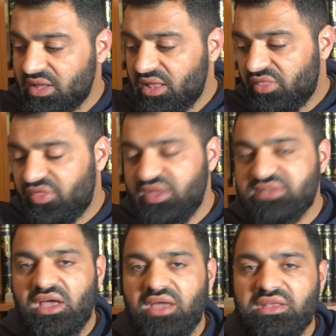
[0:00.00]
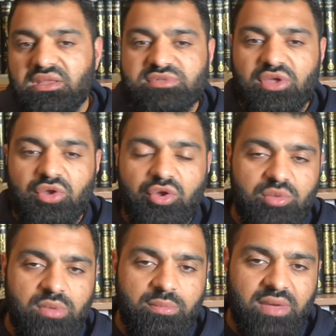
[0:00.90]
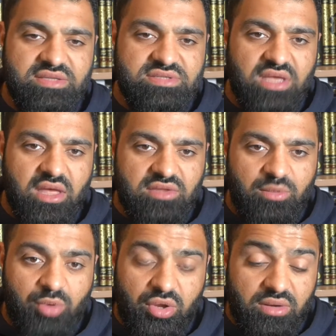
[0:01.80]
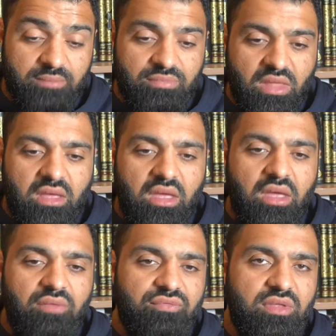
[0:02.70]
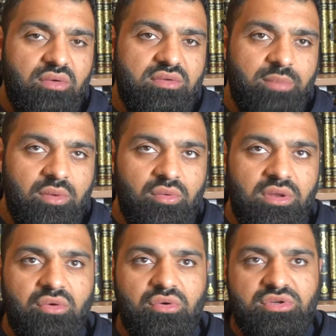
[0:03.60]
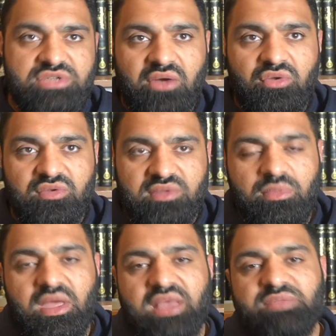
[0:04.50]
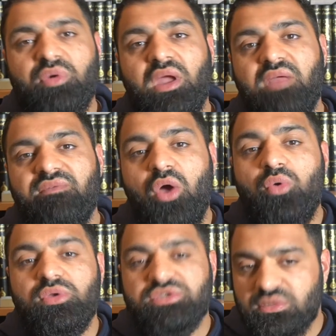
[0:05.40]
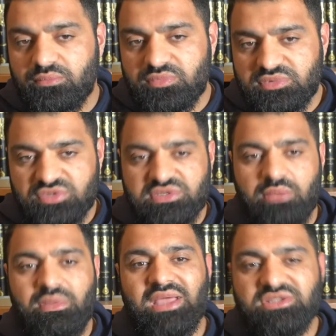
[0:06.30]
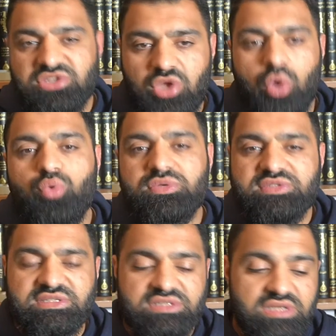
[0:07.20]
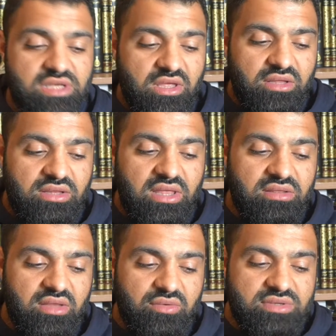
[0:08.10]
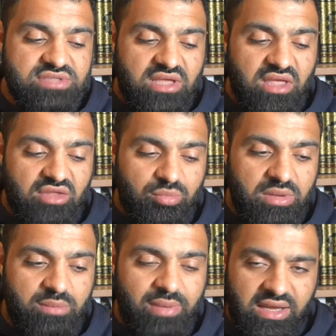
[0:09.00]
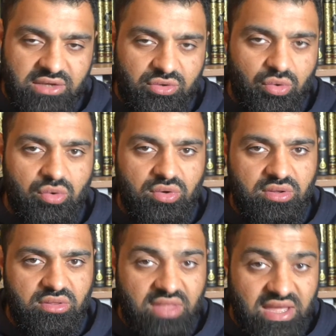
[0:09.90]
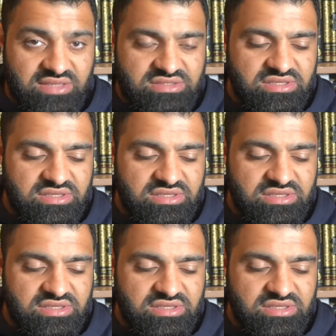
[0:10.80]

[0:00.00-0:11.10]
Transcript: These items are not to be paid zakat upon. If there is a building or a charity or something that has private ownership, so somebody actually owns it, then there is zakat to be paid on that.